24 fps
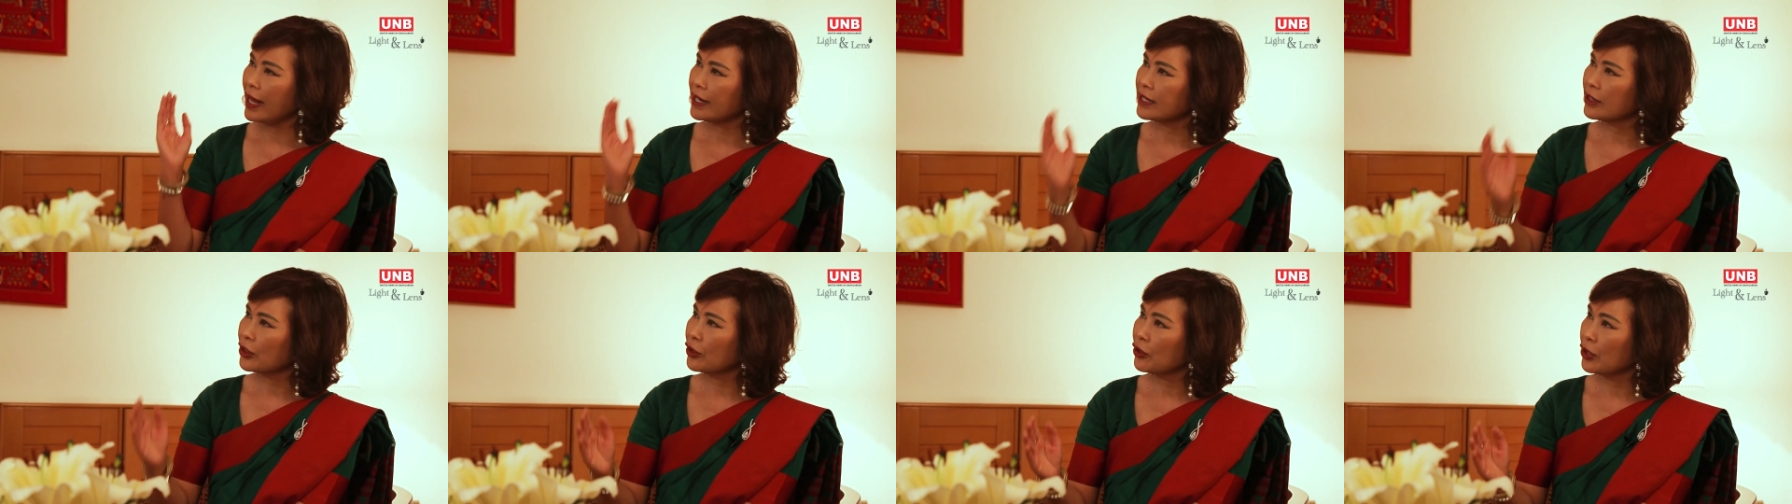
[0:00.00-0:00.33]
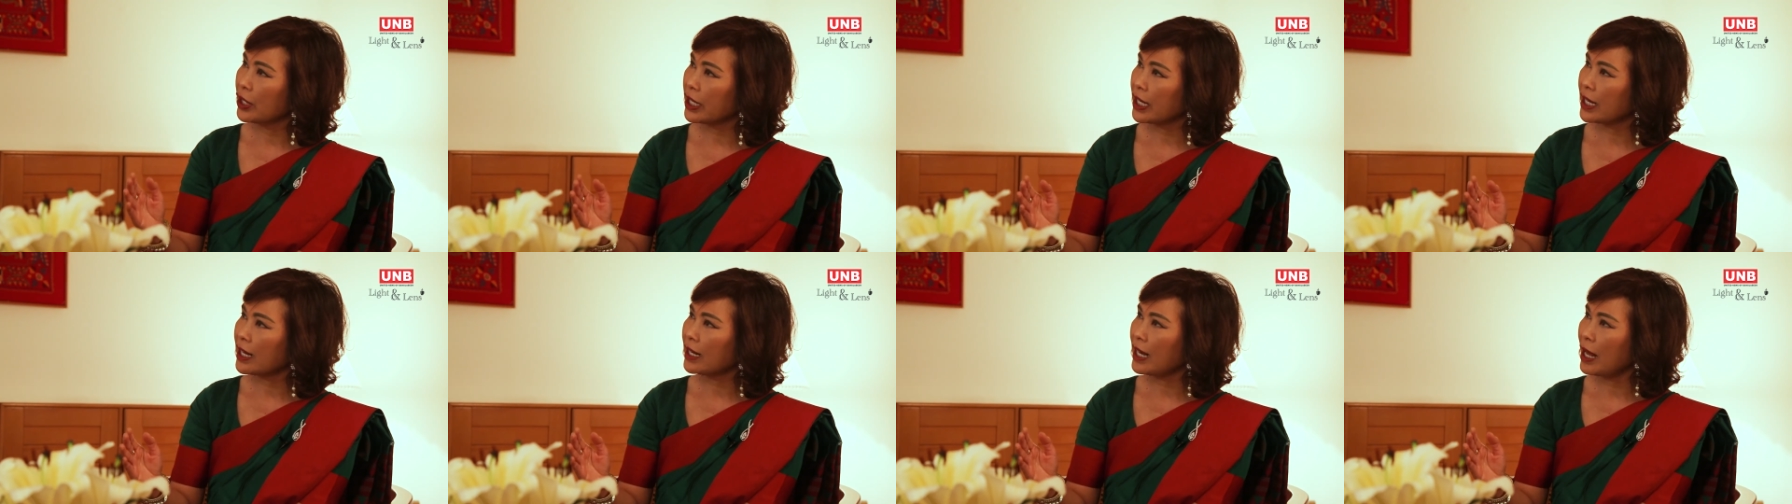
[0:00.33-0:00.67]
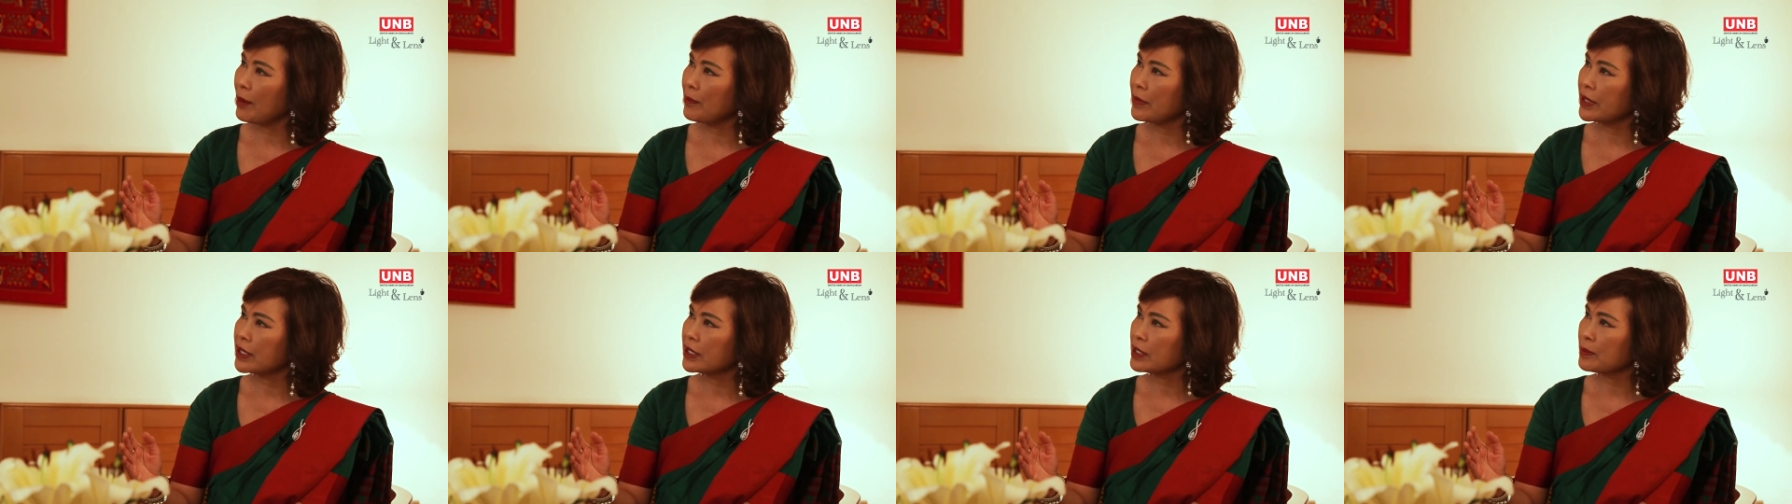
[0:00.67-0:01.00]
at 30
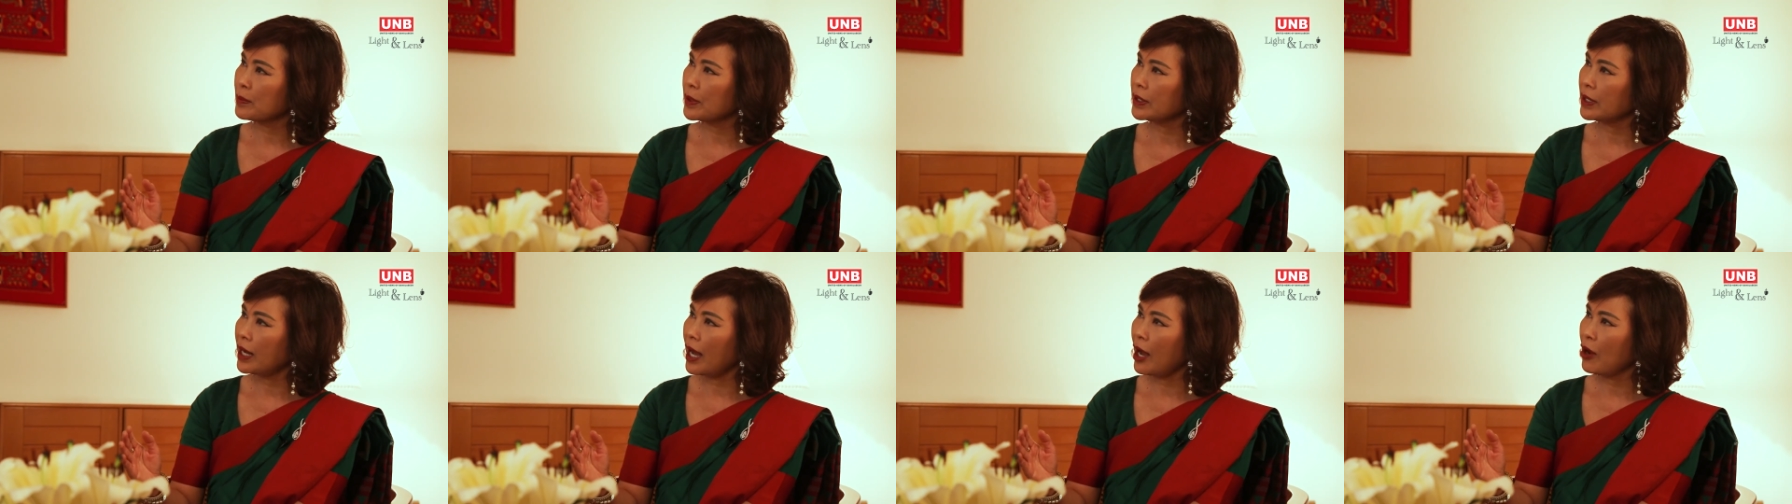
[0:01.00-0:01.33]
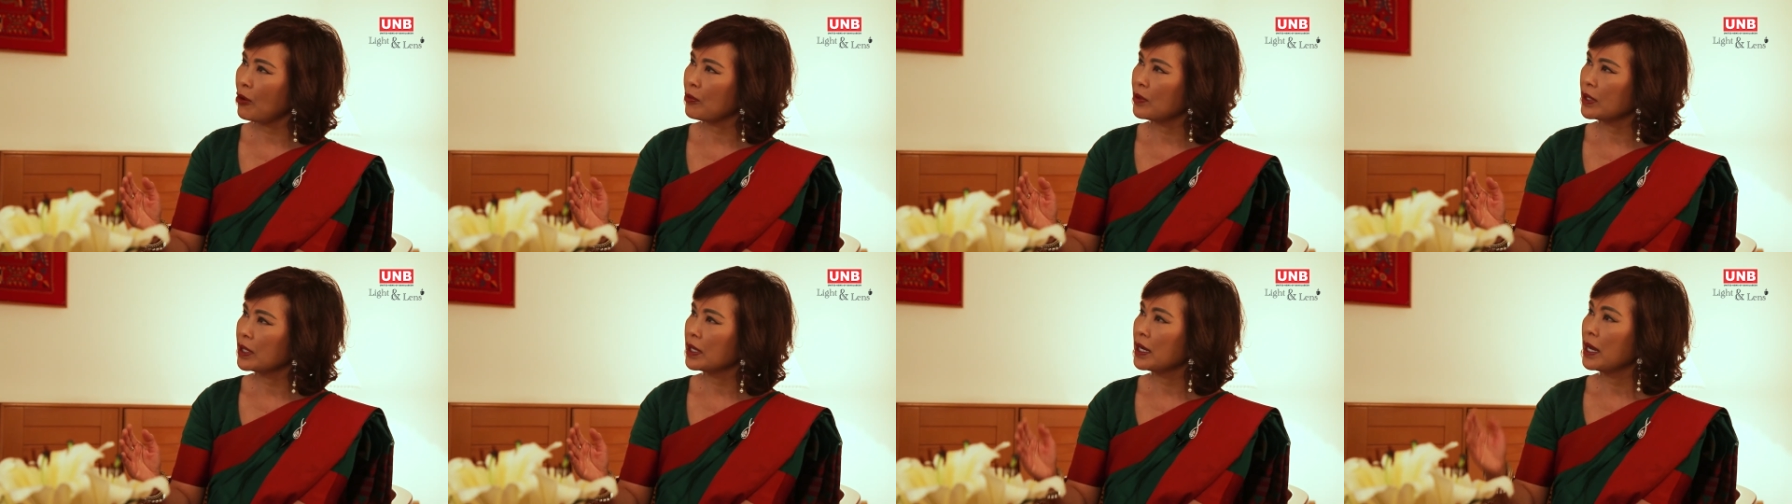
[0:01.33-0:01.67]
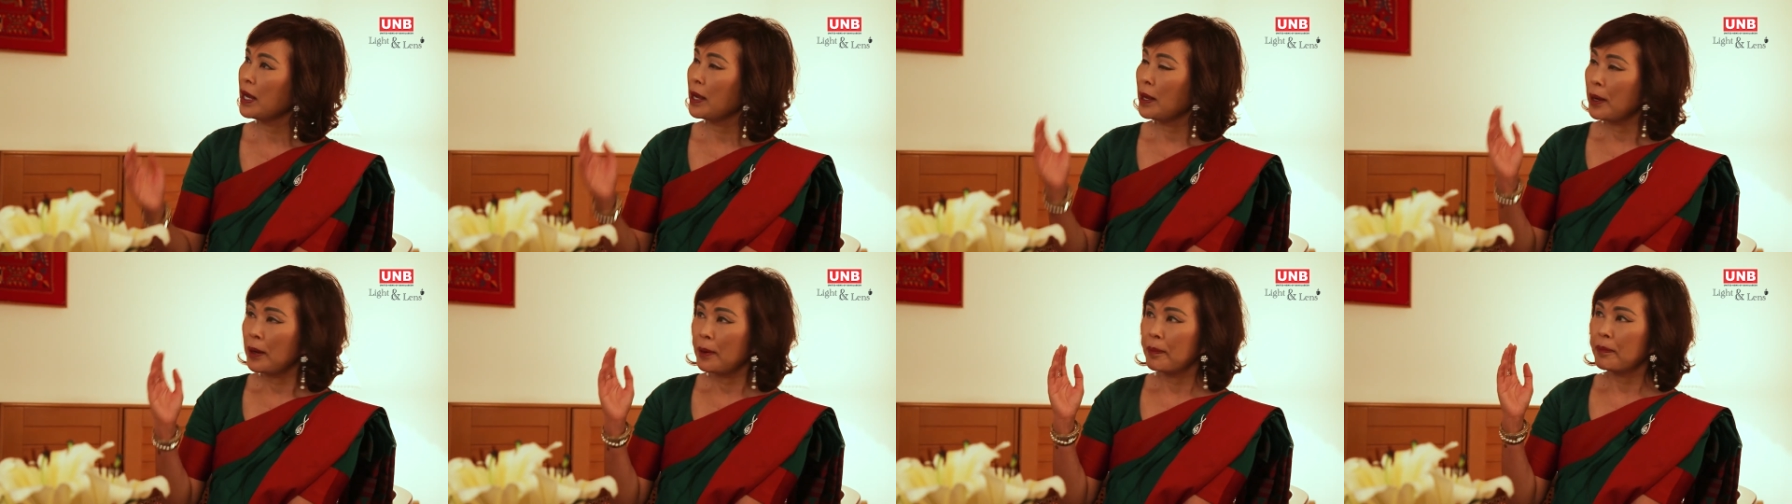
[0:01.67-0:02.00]
kilometers per hour,